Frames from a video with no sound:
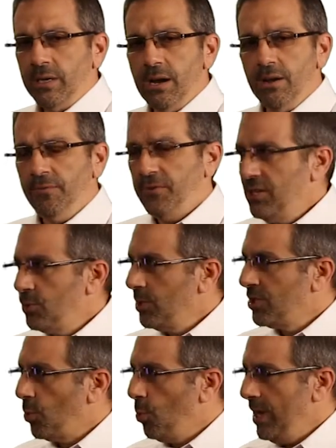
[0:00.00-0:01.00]
Now, if this
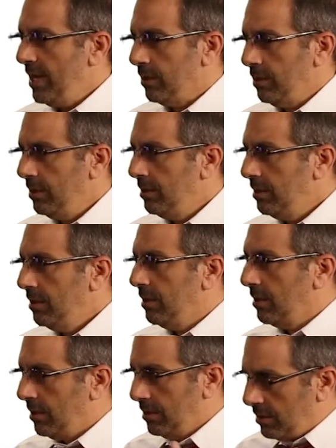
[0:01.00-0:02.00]
was a wheel
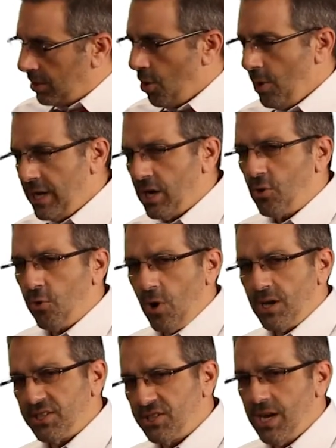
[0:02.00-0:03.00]
going
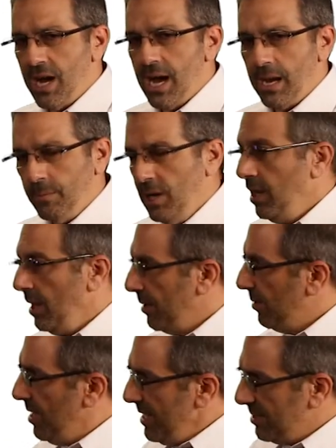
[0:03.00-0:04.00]
across time,
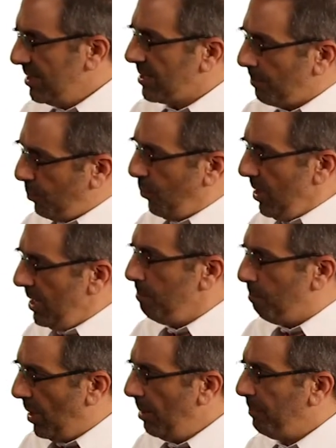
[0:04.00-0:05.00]
this is a pretty
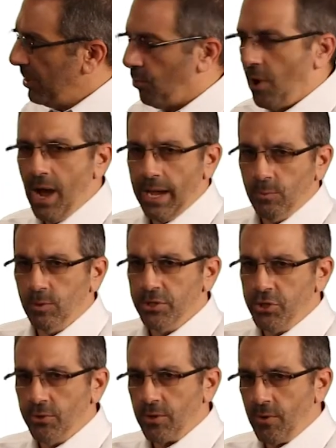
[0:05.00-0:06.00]
bumpy ride,
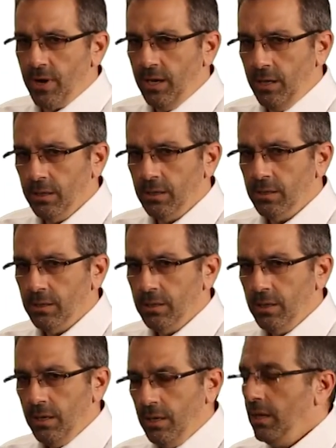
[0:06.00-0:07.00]
wouldn't you agree?
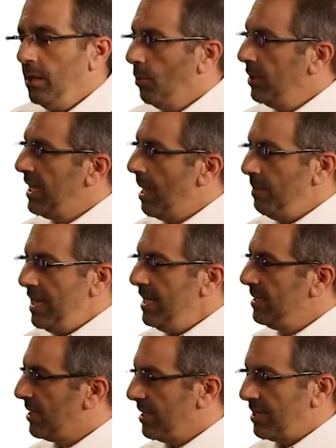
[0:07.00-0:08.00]
What that
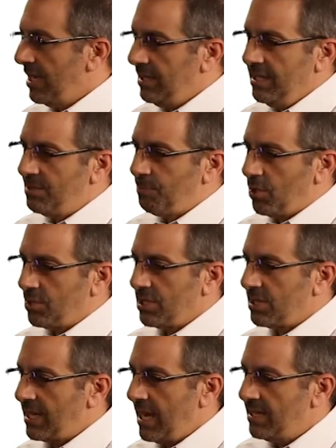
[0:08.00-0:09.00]
means is, in this
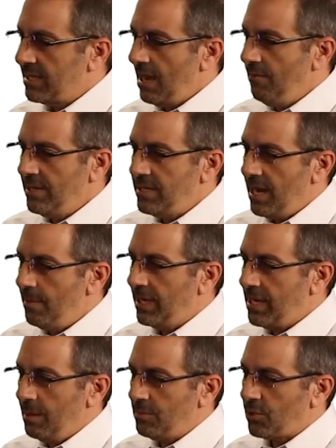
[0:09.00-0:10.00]
person's case, every time
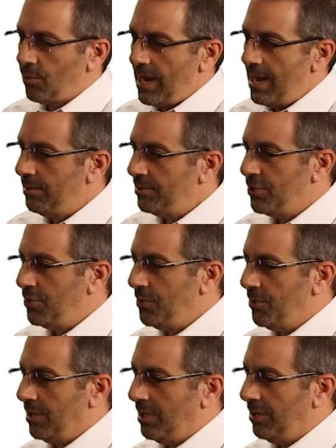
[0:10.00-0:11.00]
it comes around
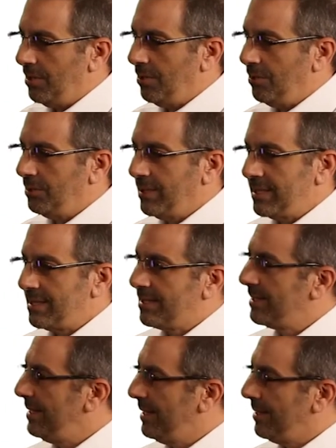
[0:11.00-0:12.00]
to, let's
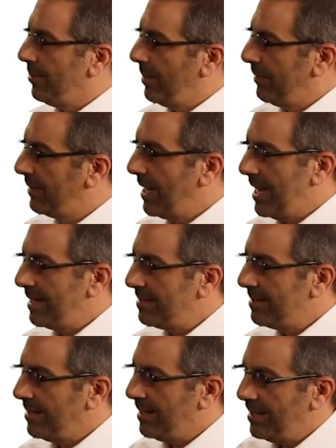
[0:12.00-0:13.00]
see here, we've got